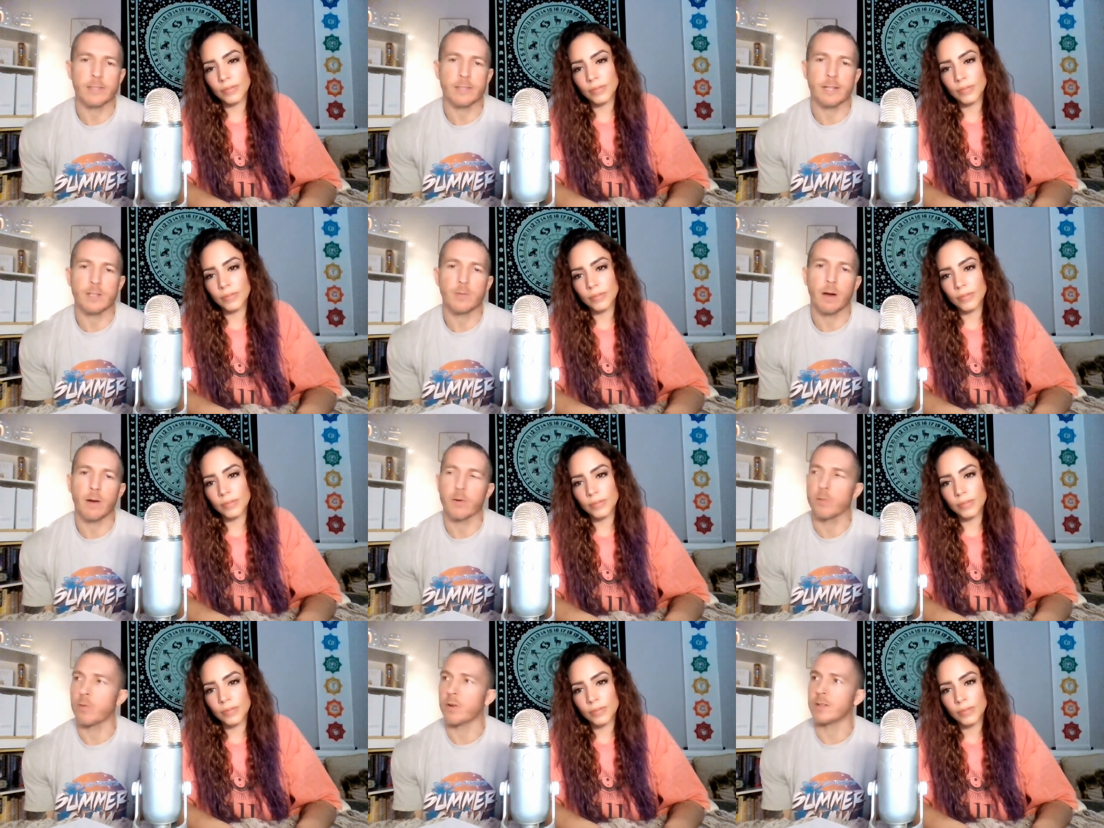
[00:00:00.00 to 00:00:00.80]
Speaker 1: And that's why
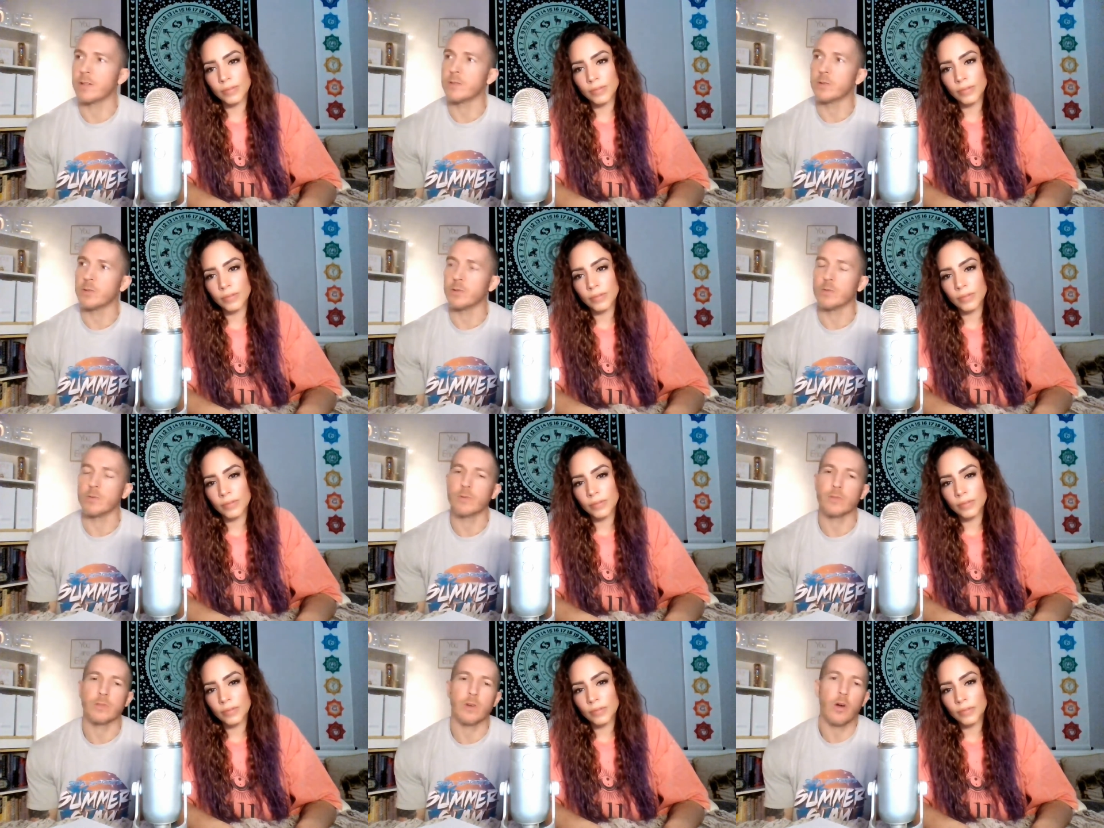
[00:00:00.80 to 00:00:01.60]
we wanted to,
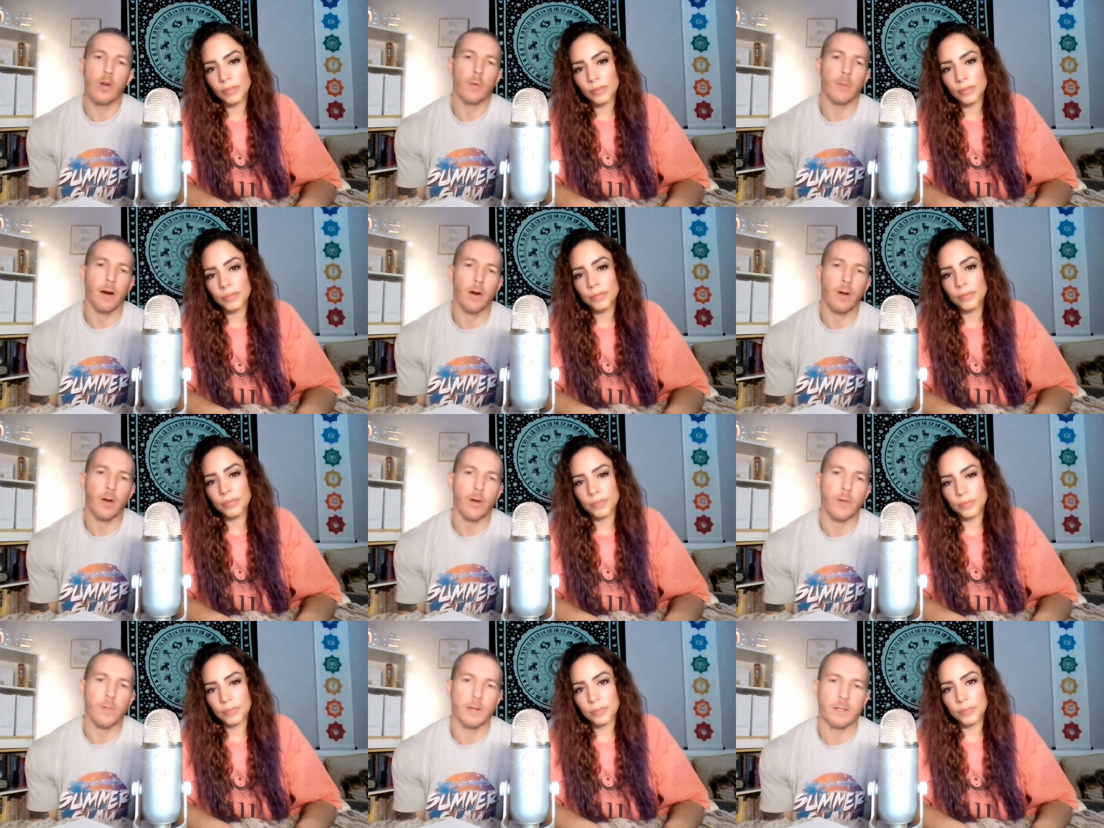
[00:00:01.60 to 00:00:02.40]
to talk about
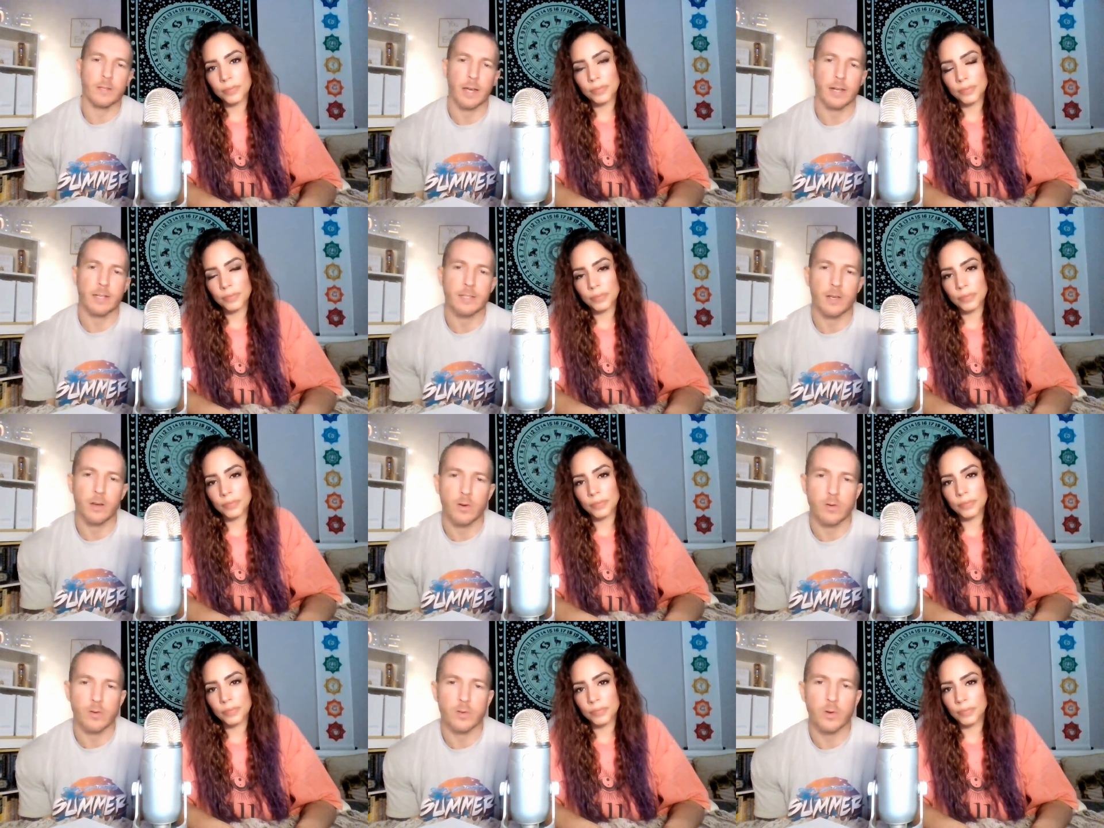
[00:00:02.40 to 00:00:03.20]
her and kind of tell
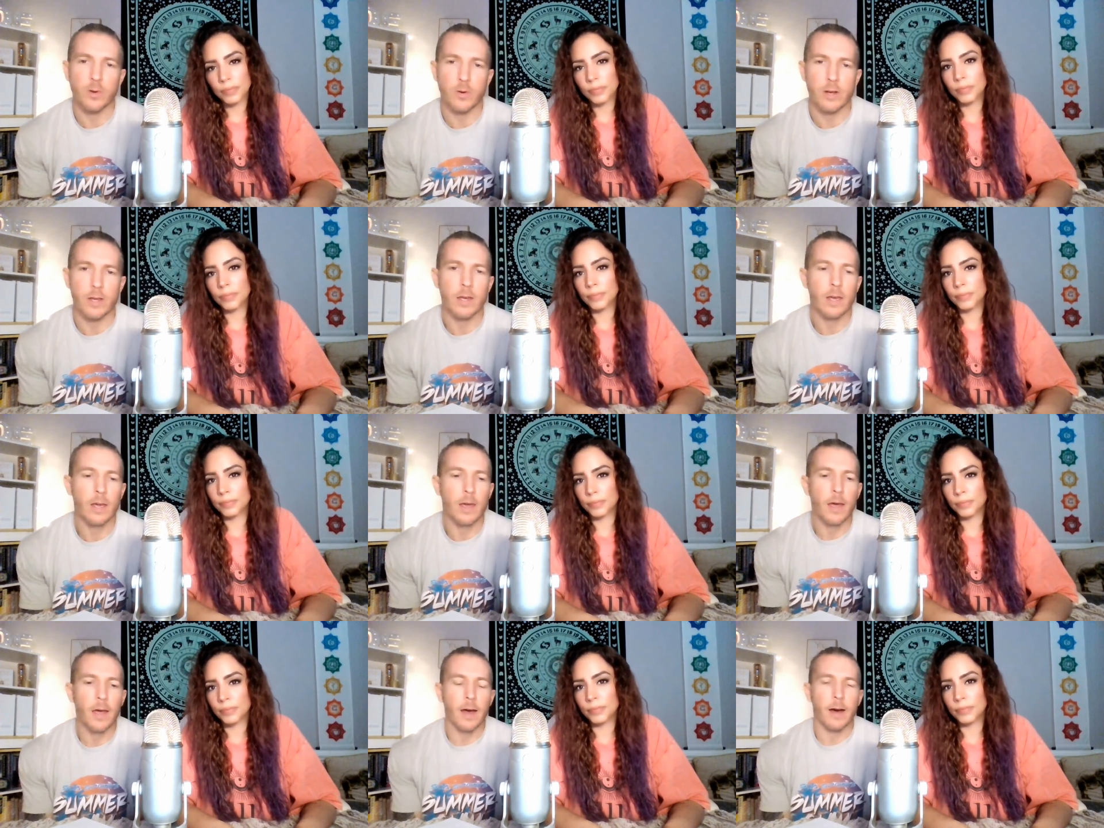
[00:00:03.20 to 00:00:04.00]
her story.
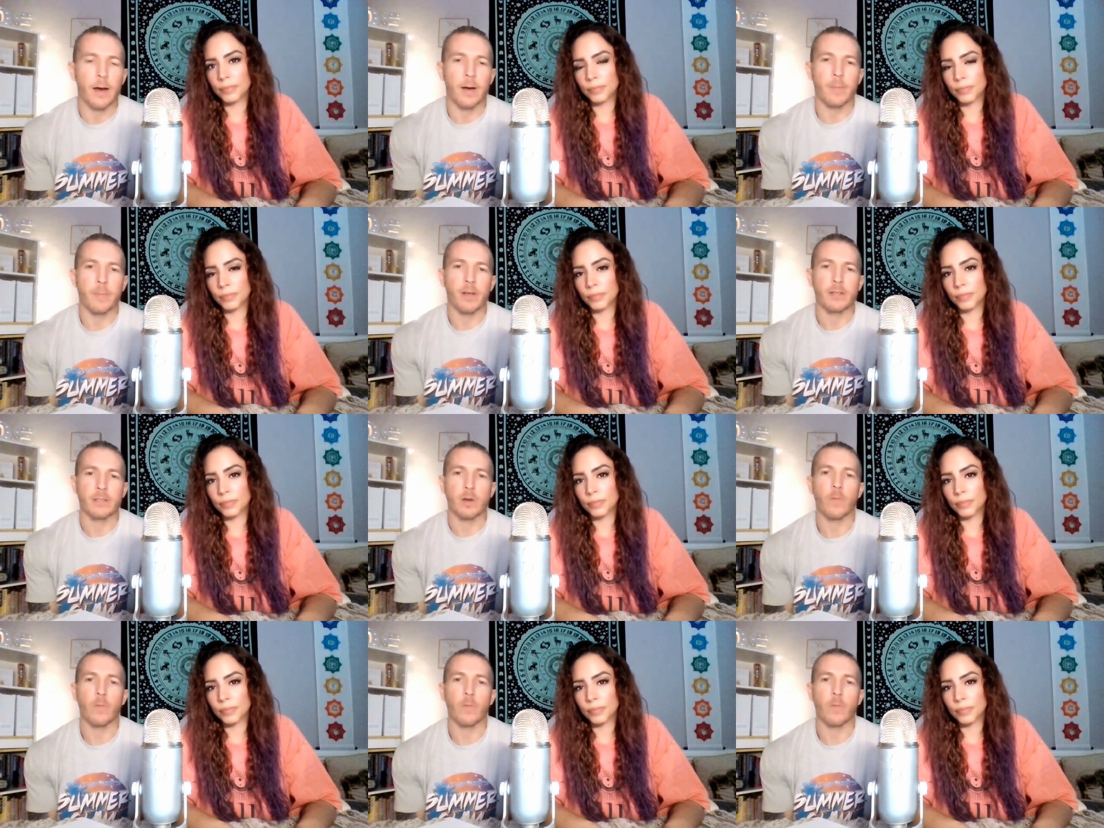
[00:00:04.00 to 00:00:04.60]
Um, because